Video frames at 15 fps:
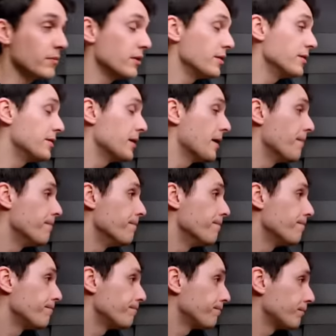and
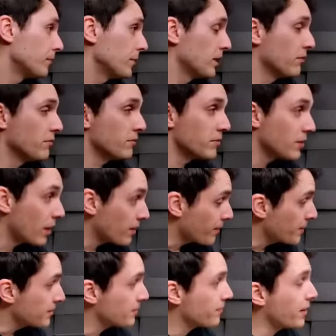
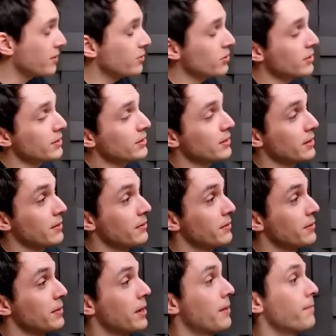diabetic patients
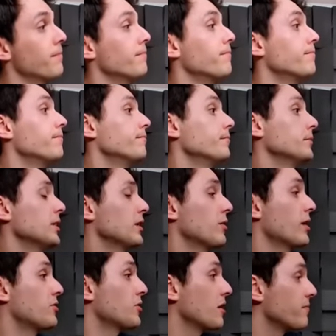and
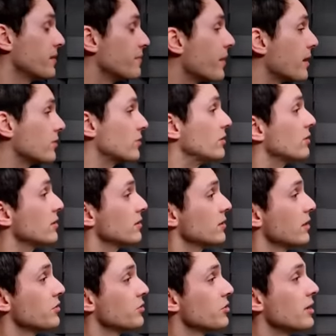HIV patients and
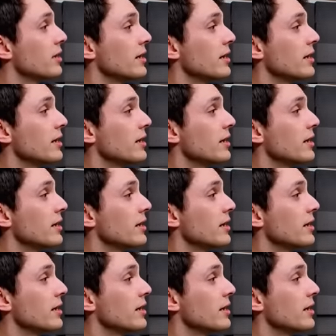such.